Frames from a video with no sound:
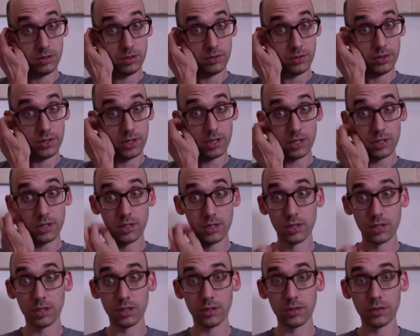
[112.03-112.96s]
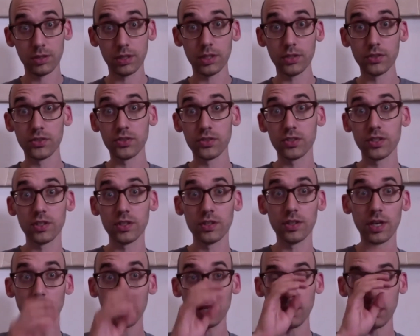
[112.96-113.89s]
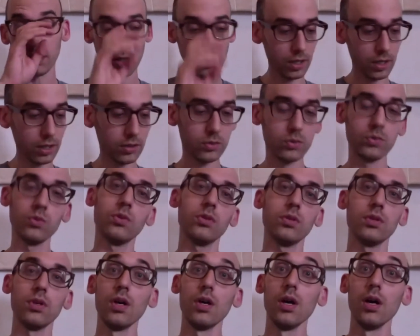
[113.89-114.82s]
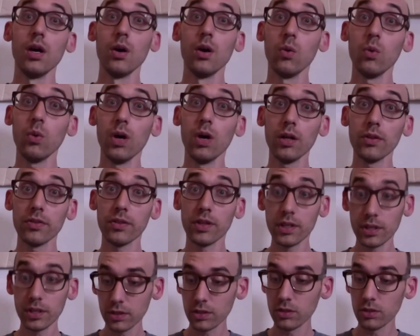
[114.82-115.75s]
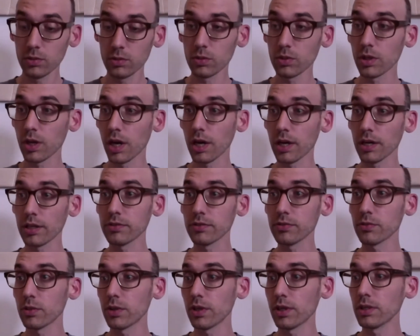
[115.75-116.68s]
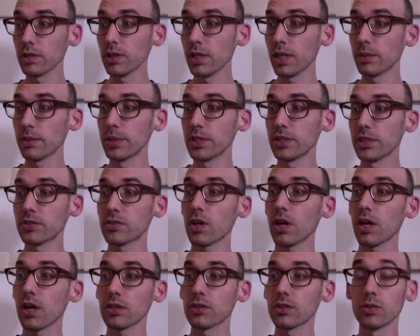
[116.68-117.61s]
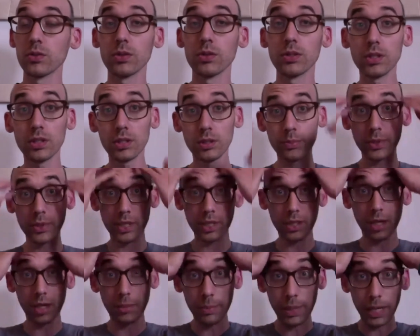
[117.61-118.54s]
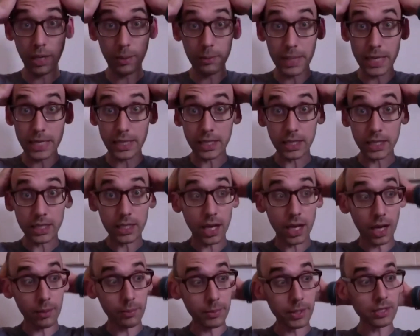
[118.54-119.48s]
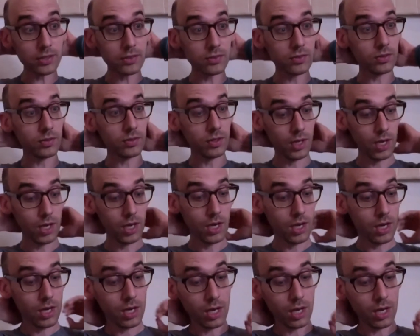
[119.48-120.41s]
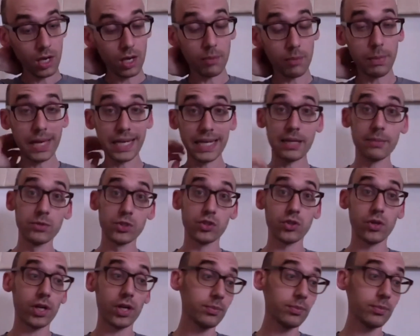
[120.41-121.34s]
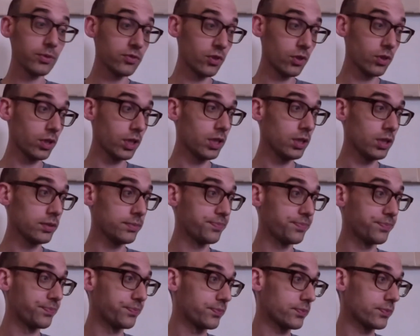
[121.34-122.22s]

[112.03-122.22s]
All right, I think I just did that. All right, cool. Well, thank you guys for letting me talk to you a little bit about making comics. My name is Greg Pizzoli.